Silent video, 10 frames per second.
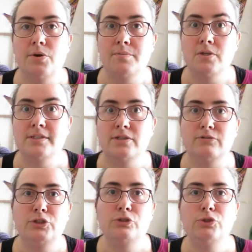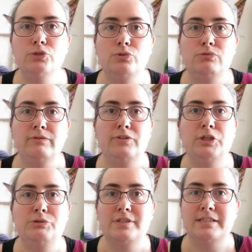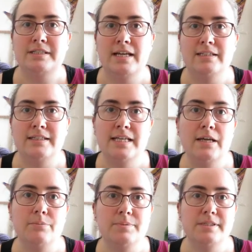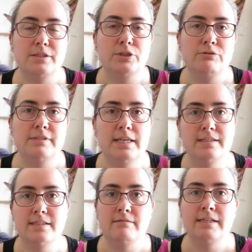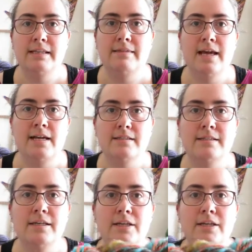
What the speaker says: my sort of usual reviews and tips newsletter, and in that